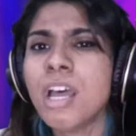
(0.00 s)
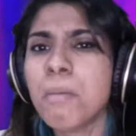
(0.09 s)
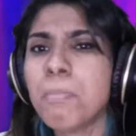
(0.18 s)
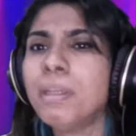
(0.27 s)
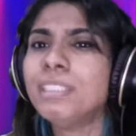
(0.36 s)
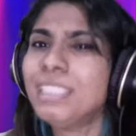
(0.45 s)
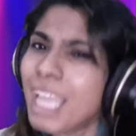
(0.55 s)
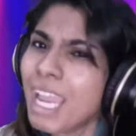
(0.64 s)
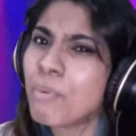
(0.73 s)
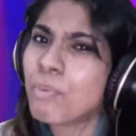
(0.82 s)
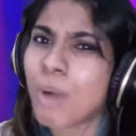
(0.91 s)
But yeah,
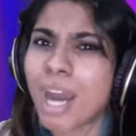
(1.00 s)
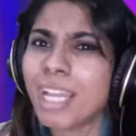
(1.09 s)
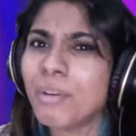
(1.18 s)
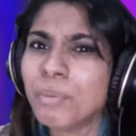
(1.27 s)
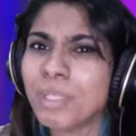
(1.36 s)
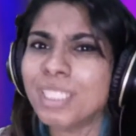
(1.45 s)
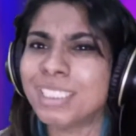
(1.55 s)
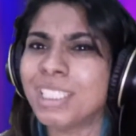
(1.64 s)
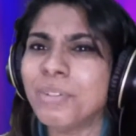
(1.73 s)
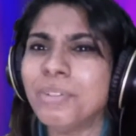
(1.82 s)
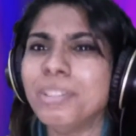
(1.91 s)
why are we
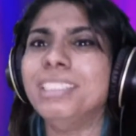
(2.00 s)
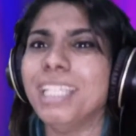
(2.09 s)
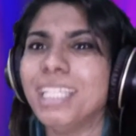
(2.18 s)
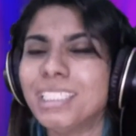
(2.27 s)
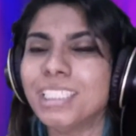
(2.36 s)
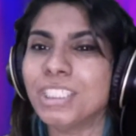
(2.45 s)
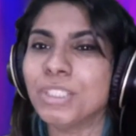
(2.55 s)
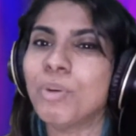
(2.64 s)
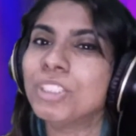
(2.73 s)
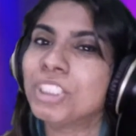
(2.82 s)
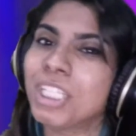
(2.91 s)
so addicted to
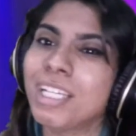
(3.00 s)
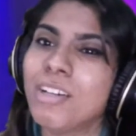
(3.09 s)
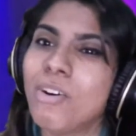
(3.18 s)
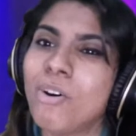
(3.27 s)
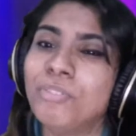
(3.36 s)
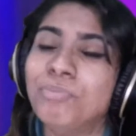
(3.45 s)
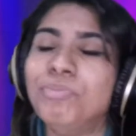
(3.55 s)
watching or